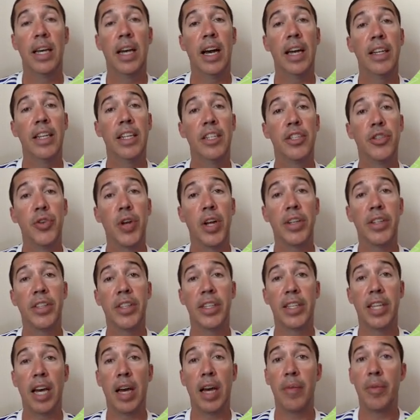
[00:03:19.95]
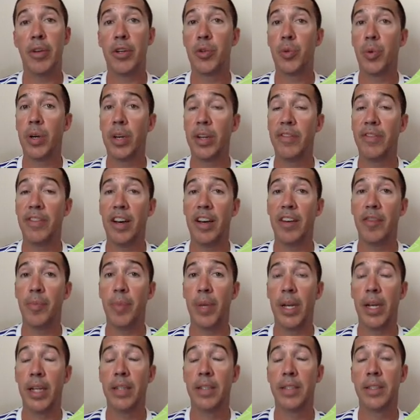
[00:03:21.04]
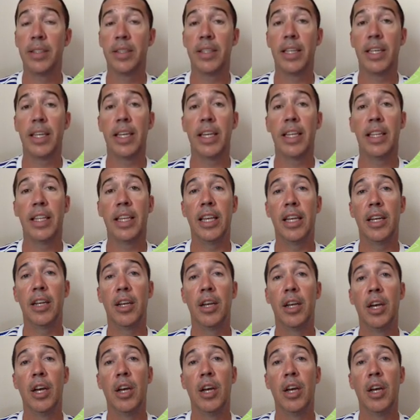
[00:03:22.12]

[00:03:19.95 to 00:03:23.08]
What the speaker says: I did stretch the time to 25 minutes, thinking that